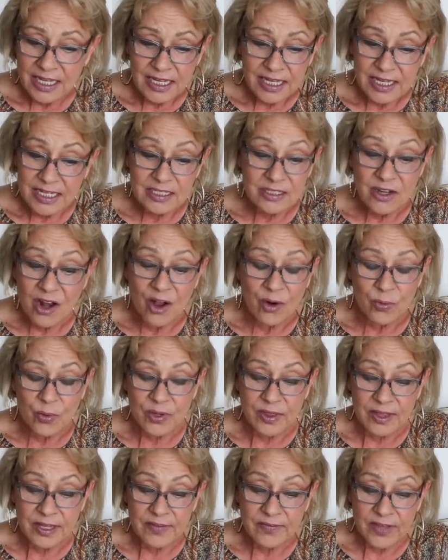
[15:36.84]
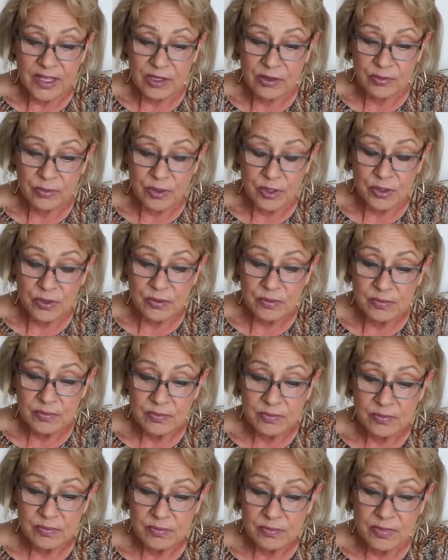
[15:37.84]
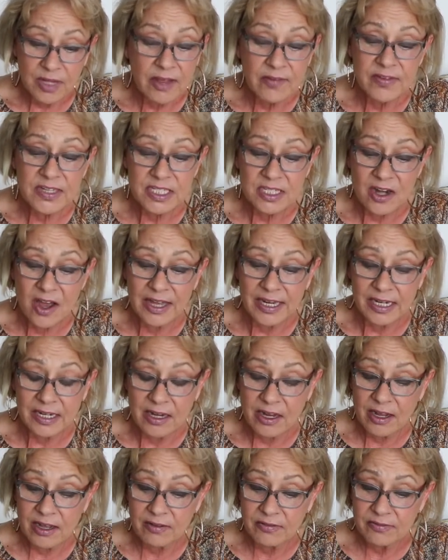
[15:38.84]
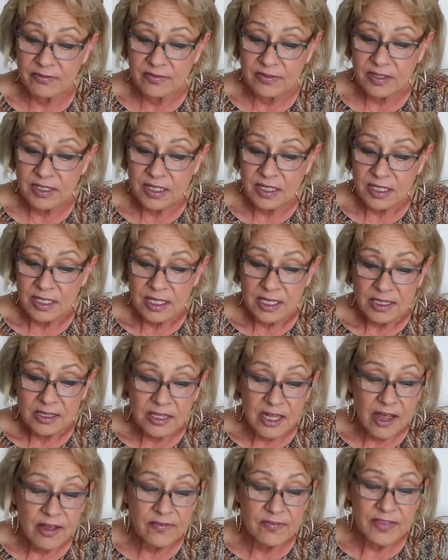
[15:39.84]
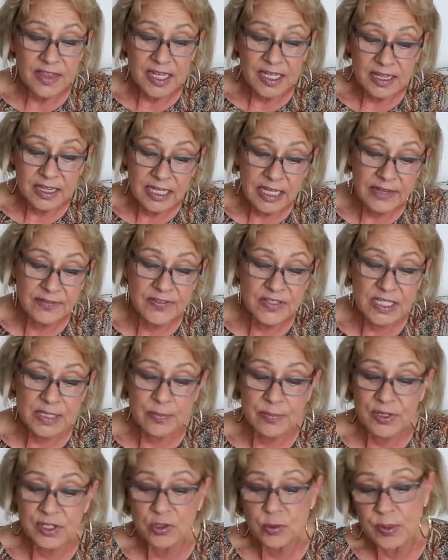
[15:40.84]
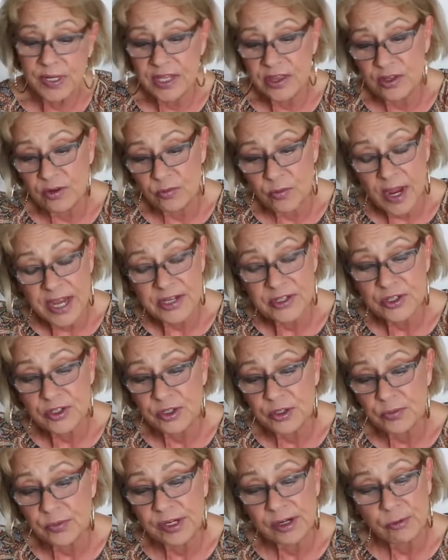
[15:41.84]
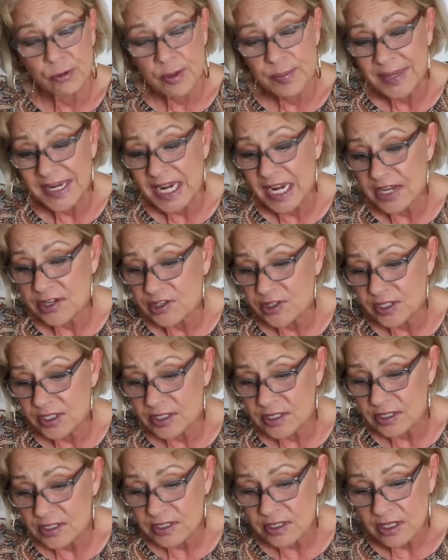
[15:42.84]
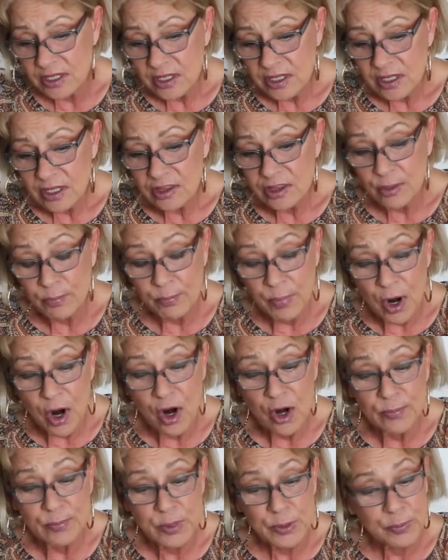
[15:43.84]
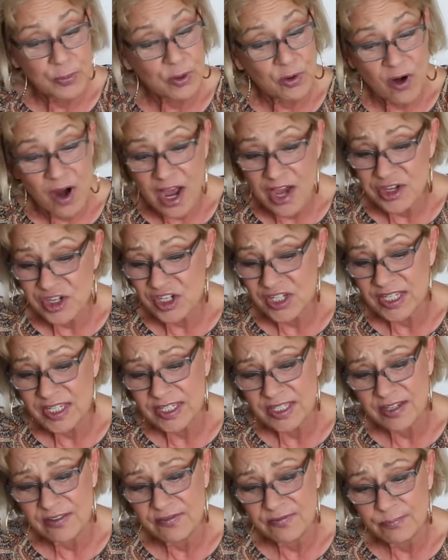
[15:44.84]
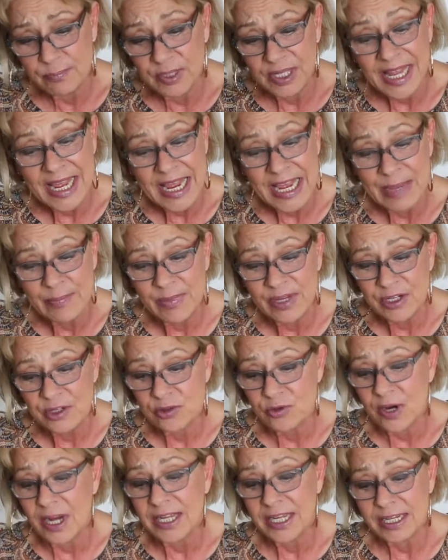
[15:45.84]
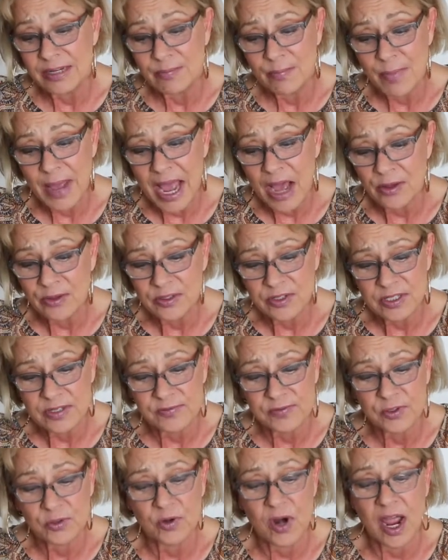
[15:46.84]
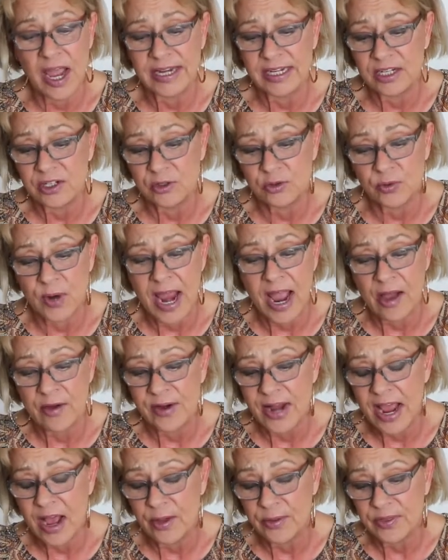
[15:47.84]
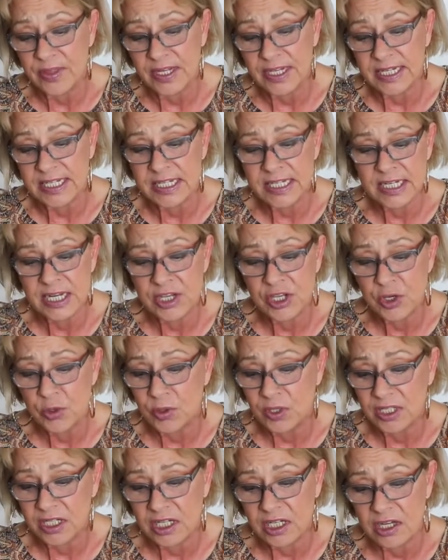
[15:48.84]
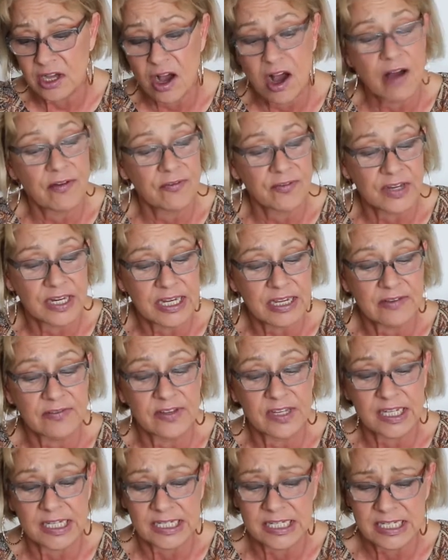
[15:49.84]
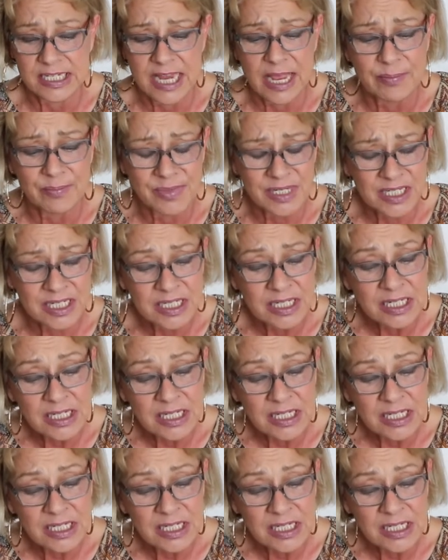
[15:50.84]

is not worth living through. Love is not enough. Love that lives in between the razor recriminations, the barbed barrages of blame and drunken bouts of trying to drown out the continual cacophony of contempt,